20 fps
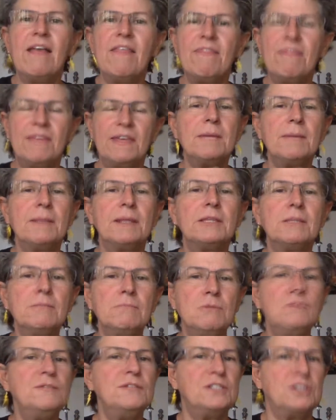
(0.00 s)
Think about the
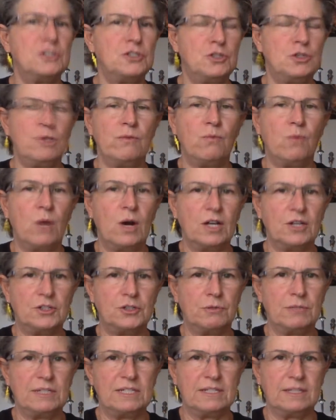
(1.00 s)
movies that you have
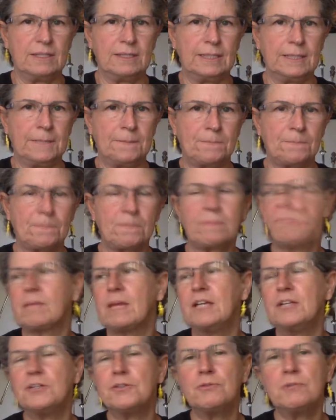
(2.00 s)
watched recently.
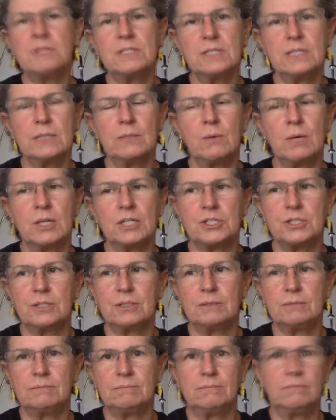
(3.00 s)
I just recently watched a
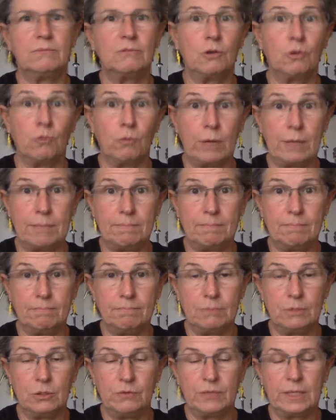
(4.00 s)
great
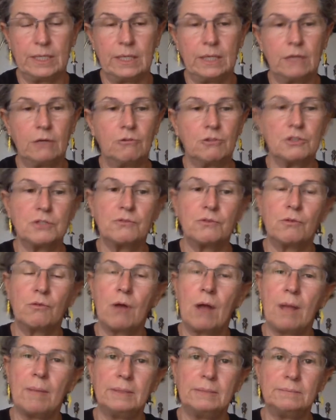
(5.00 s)
movie, Christopher
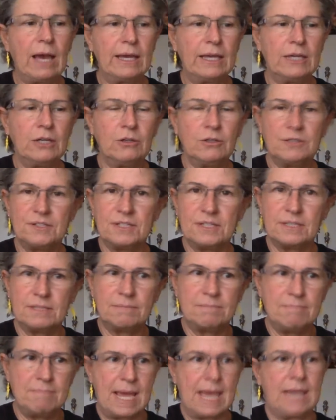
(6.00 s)
Robin. Here's
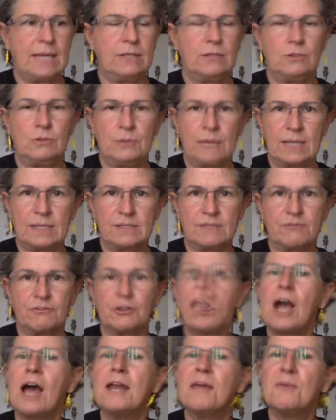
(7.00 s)
this man who has
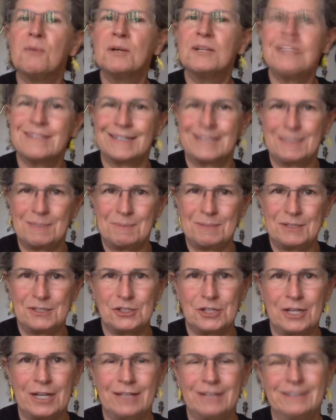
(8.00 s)
forgotten what it's like to be a
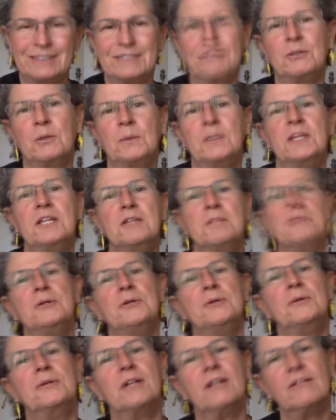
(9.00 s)
child, even though Winnie the
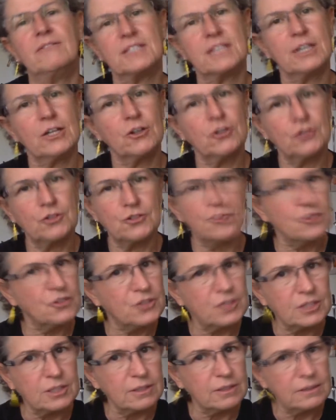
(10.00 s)
Pooh and all his characters are
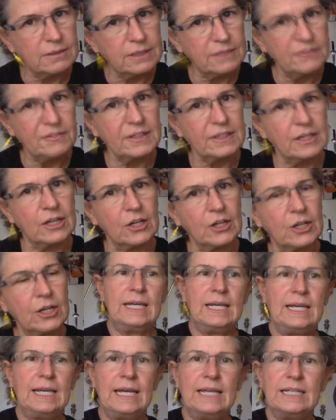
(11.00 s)
still living there.
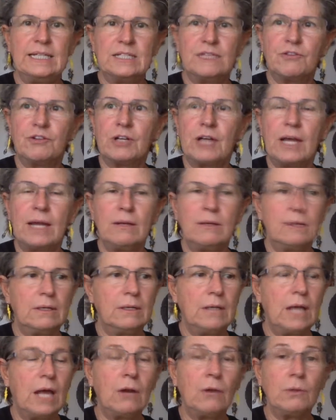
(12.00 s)
And he's forgotten
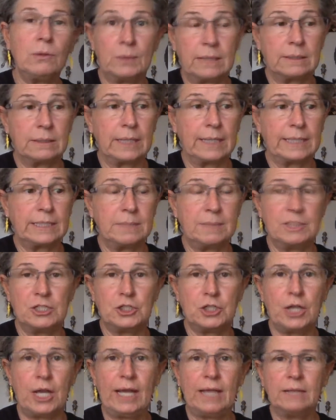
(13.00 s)
not only what it's like to be a
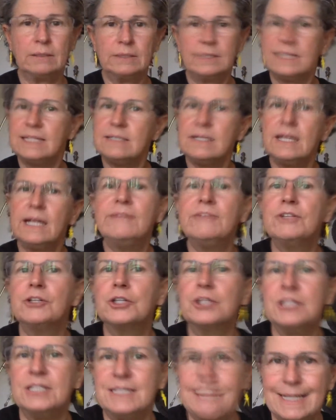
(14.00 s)
child, he's not even a
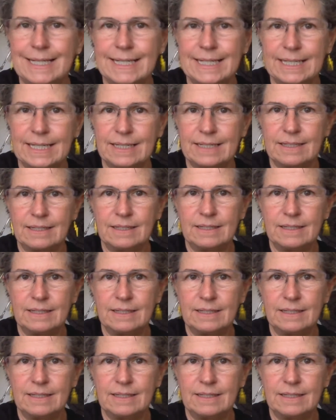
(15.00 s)
good dad.